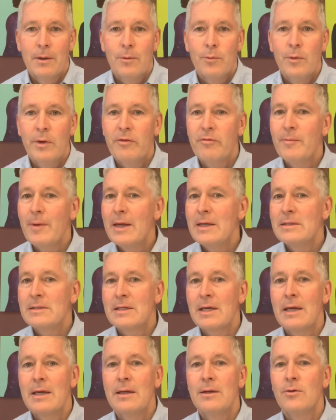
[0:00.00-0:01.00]
We've
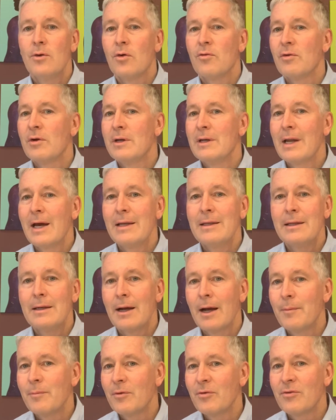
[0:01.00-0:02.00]
maintained over
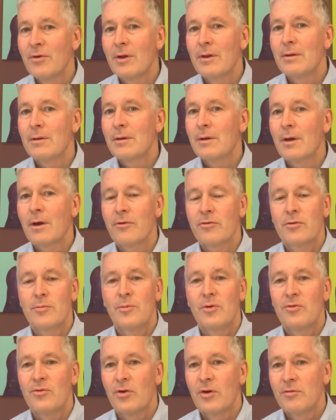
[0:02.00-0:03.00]
99%
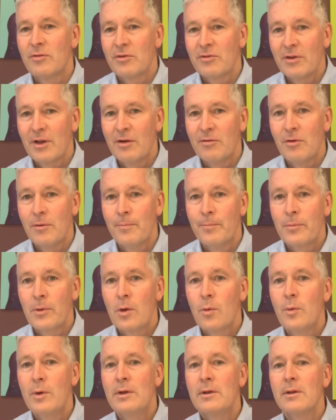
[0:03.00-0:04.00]
customer service level.
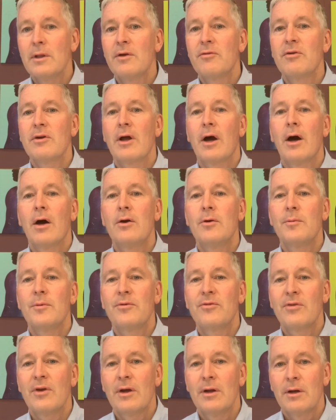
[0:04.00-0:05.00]
We delivered
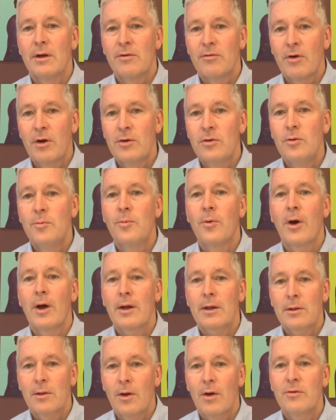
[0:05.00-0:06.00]
100% of our new
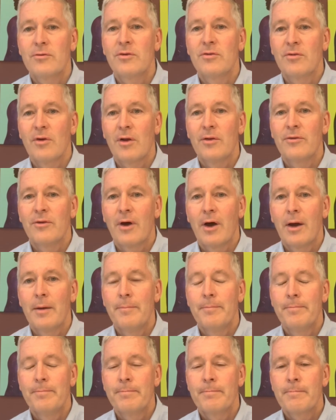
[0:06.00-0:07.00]
product launches on time.
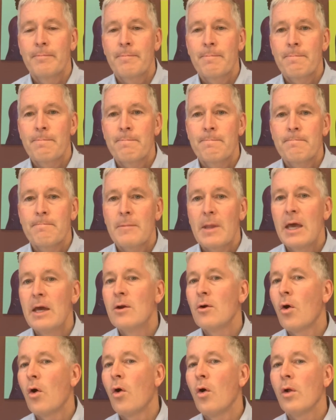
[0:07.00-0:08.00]

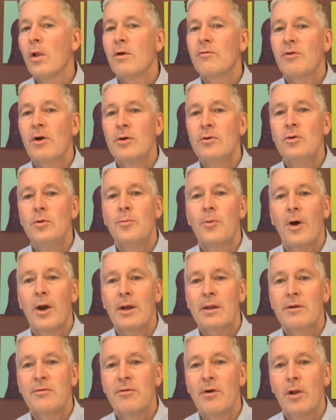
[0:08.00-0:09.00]
And all of our new
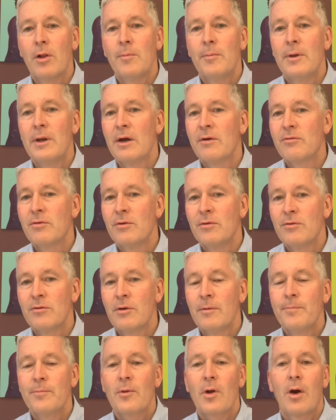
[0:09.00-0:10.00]
product development
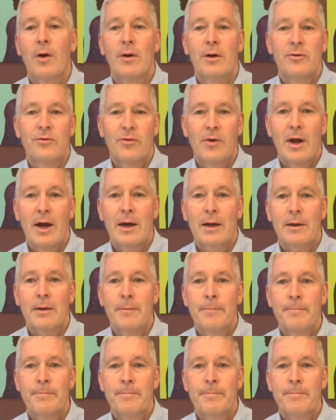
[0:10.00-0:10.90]
efforts are on track.